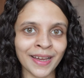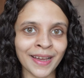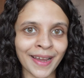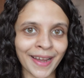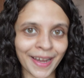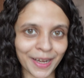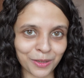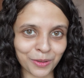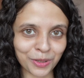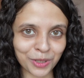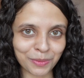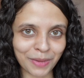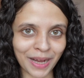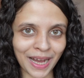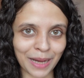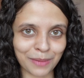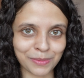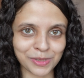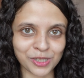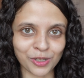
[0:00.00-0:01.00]
Head over to my
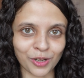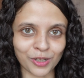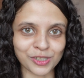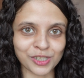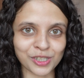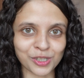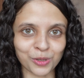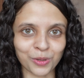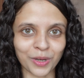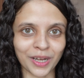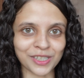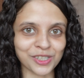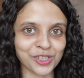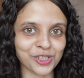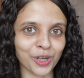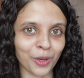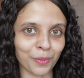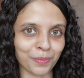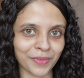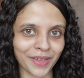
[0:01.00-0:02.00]
Amazon store and
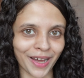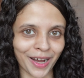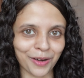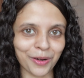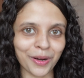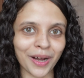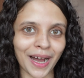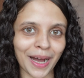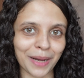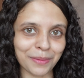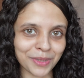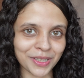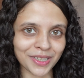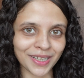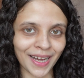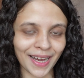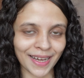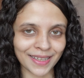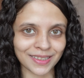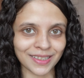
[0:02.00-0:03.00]
shop now. I'm gonna
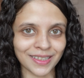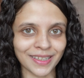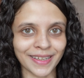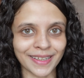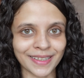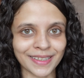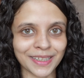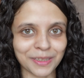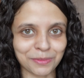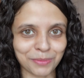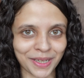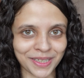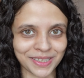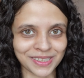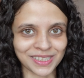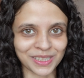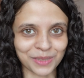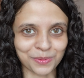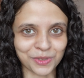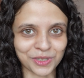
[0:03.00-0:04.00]
add the link in my
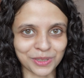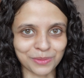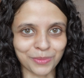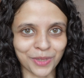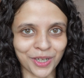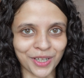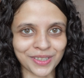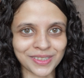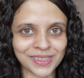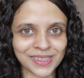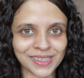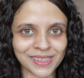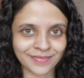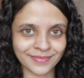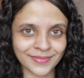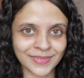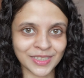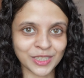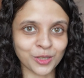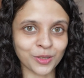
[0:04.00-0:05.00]
description box.
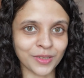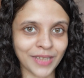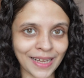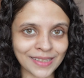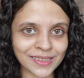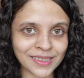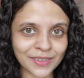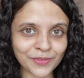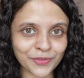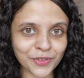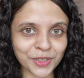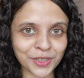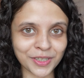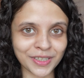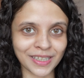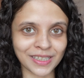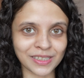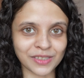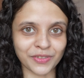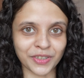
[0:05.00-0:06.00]
So that's it for
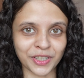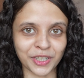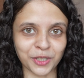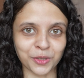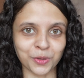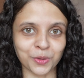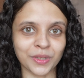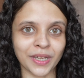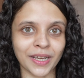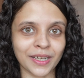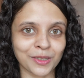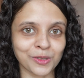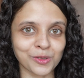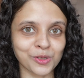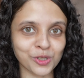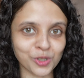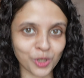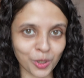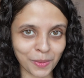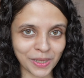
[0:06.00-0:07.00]
today's video. Thank you
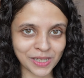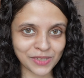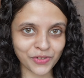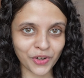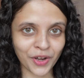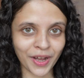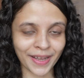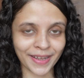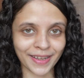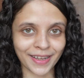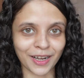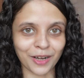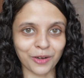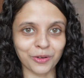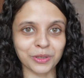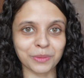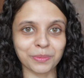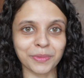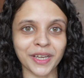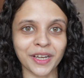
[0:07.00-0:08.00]
so much for hanging out
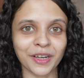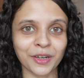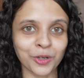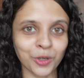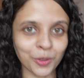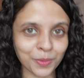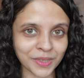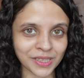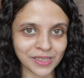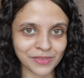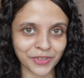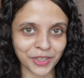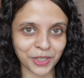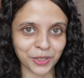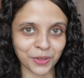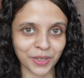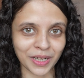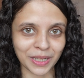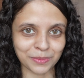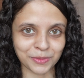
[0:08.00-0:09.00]
with me. I hope this
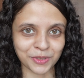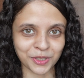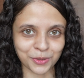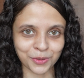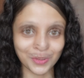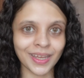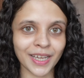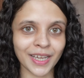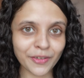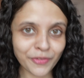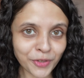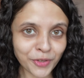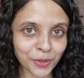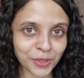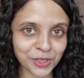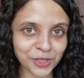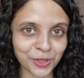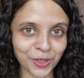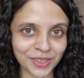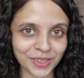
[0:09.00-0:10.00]
video helped you. If you
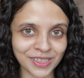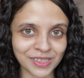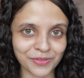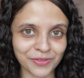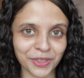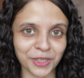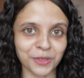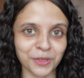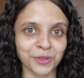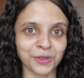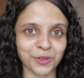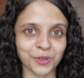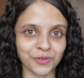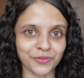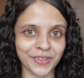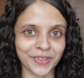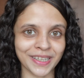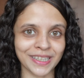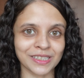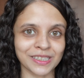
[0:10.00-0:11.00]
enjoyed this video, don't
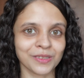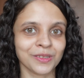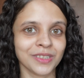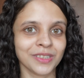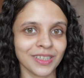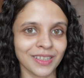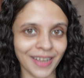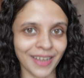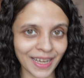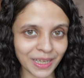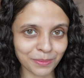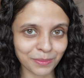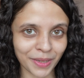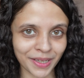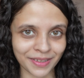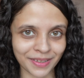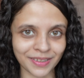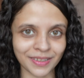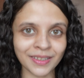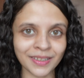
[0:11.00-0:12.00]
forget to hit the like
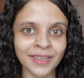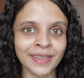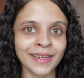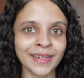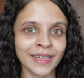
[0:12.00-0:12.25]
button.